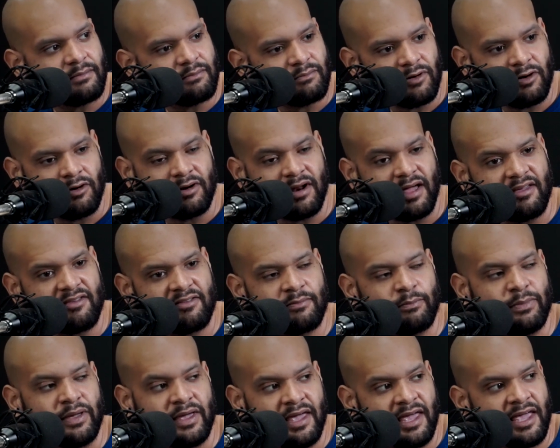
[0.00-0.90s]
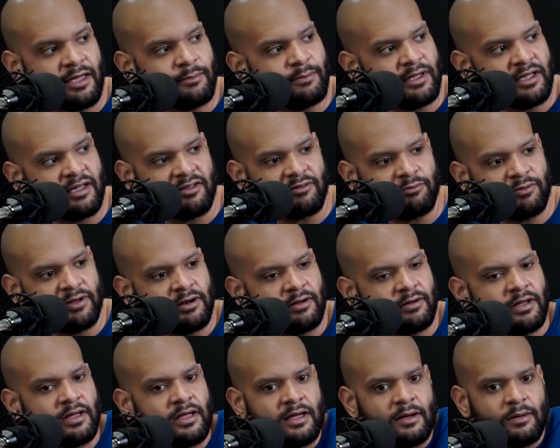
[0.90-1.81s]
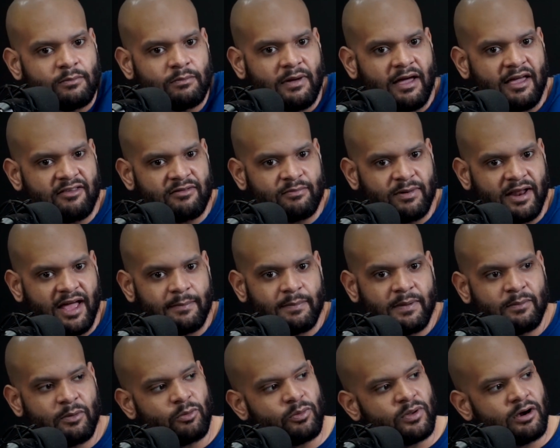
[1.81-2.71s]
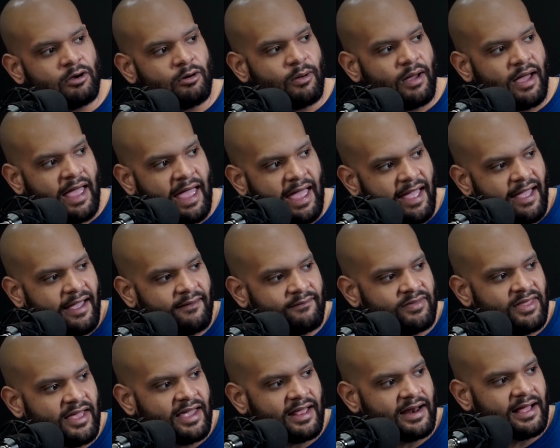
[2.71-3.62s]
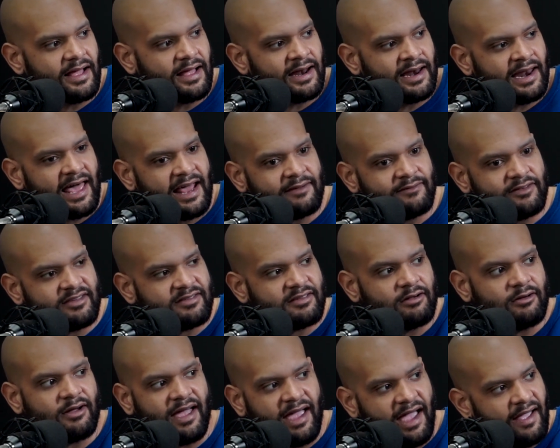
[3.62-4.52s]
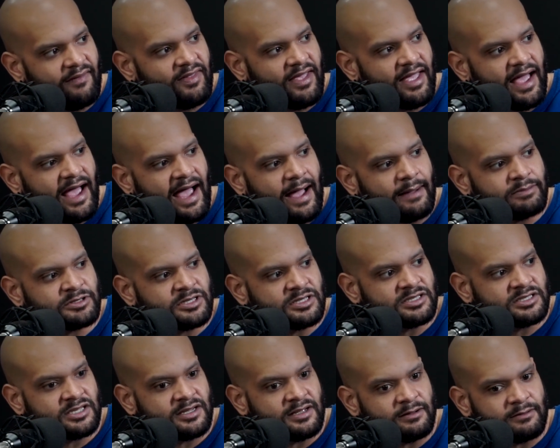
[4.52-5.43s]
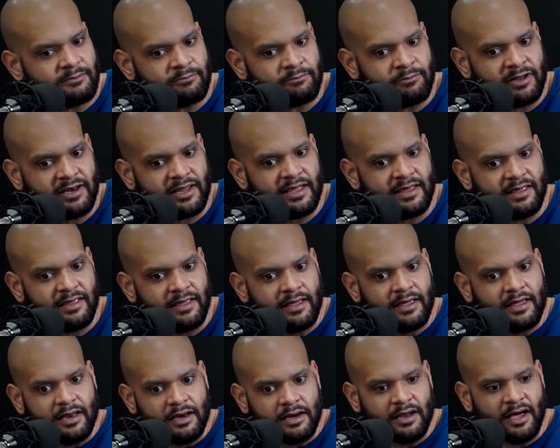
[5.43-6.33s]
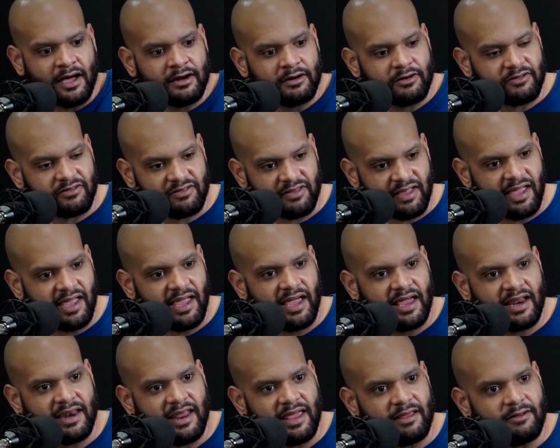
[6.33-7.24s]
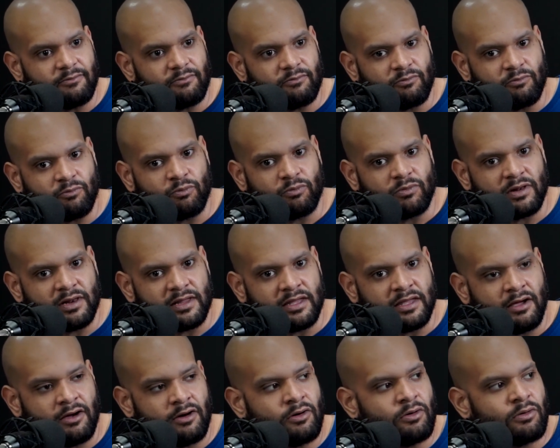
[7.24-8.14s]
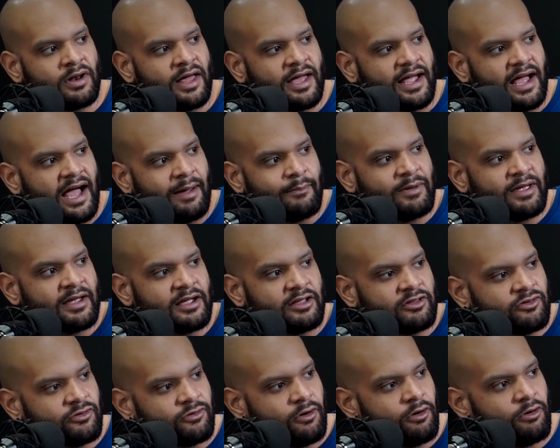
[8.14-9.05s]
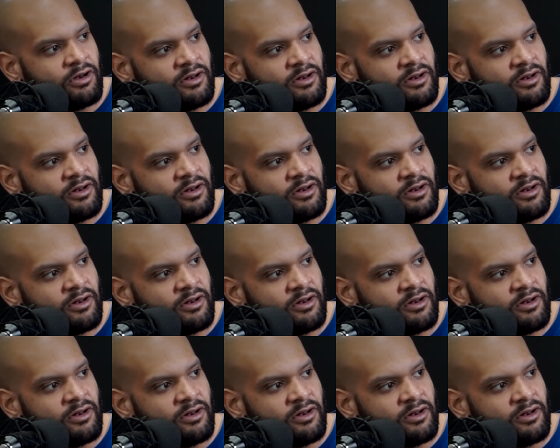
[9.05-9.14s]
bro. That's big because we don't, as black people, we don't have that. A lot of us don't have that option to really understand that. Yo, like I'm in control